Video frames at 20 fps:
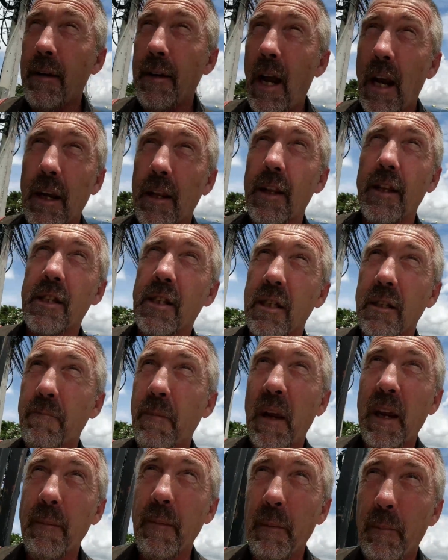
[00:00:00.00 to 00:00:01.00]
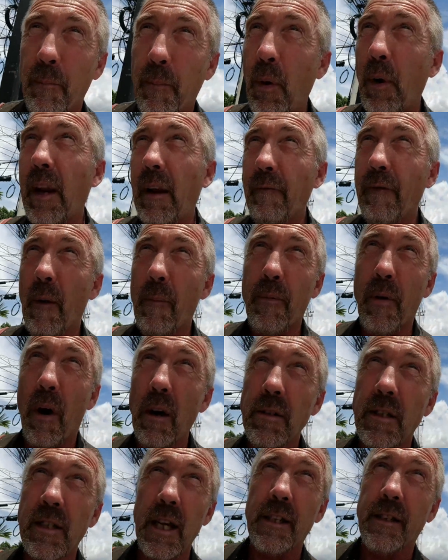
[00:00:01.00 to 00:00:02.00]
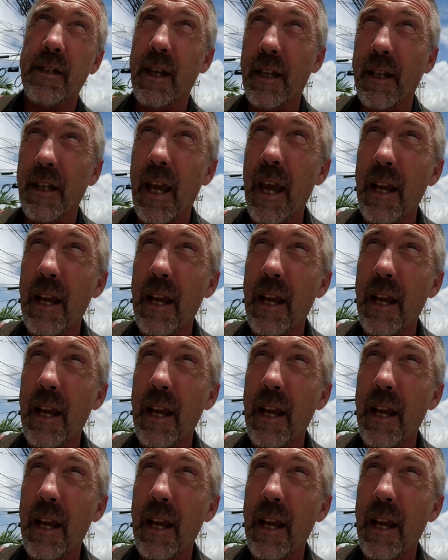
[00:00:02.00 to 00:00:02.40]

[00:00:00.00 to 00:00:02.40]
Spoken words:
none of this has been put in for processing